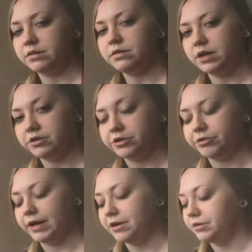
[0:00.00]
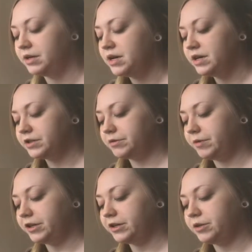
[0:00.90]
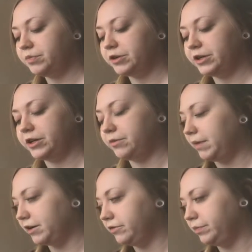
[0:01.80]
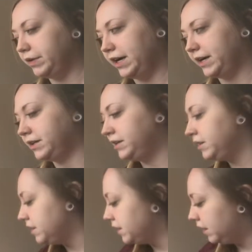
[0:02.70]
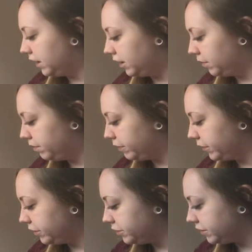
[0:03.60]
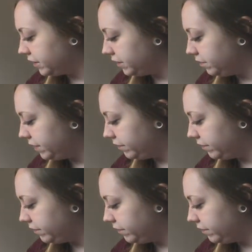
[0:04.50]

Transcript: colored ground. So we are going to put a good amount of black, but you're just going to be